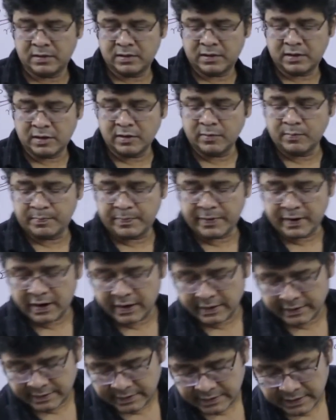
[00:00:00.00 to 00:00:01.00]

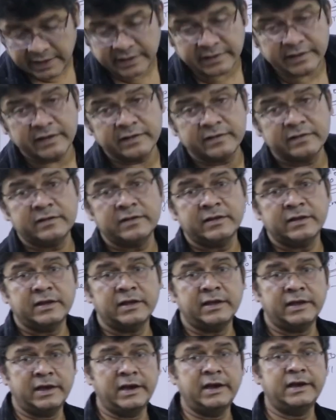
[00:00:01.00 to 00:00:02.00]
impart in this
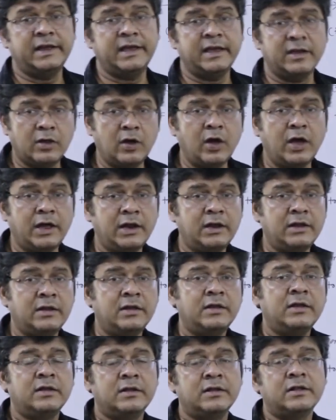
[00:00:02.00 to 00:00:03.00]
heating coil,
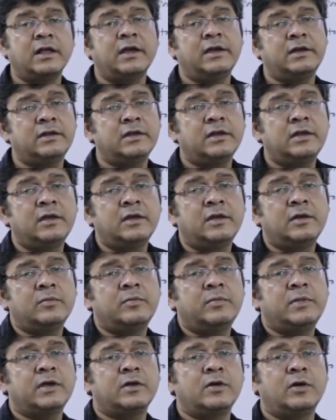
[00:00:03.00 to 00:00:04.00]
right.
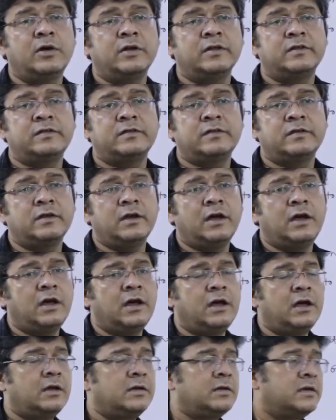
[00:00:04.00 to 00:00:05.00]
Because
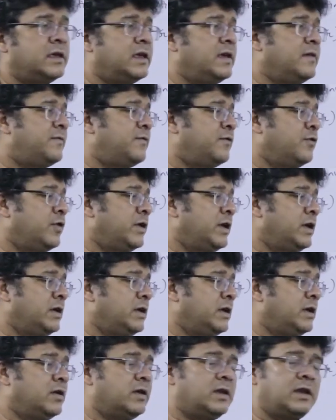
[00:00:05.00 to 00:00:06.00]
if
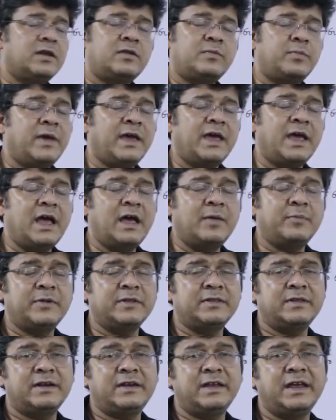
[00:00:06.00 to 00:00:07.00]
it may
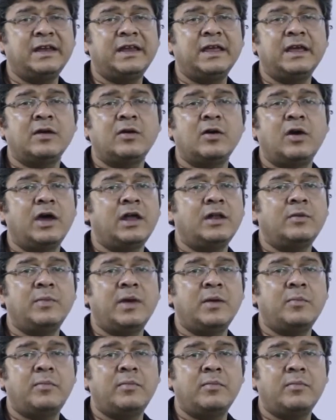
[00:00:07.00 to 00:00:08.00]
happen that heating coil
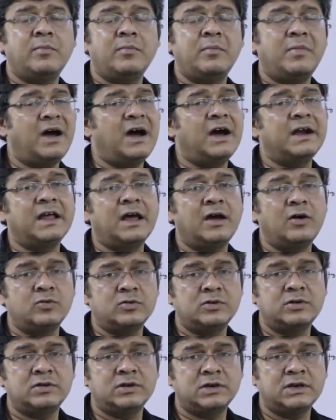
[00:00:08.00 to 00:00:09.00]
may burn
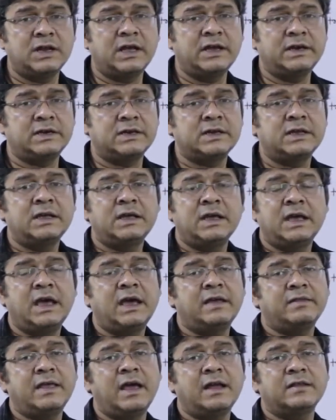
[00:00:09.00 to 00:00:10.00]
out, right,
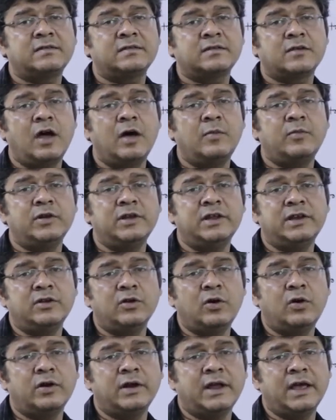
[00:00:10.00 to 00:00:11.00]
and that is commonly
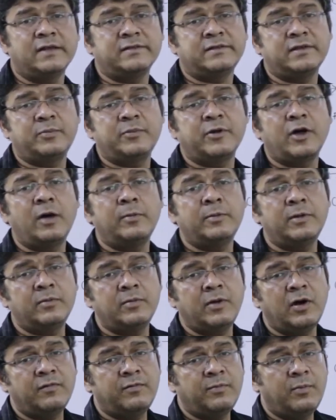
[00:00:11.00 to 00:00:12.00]
known as the
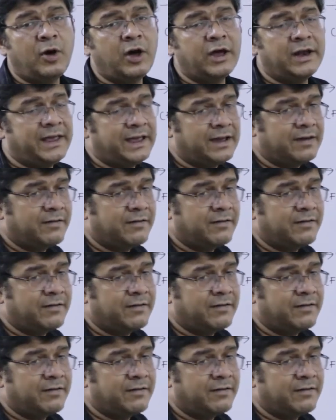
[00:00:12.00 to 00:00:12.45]
problem of boiling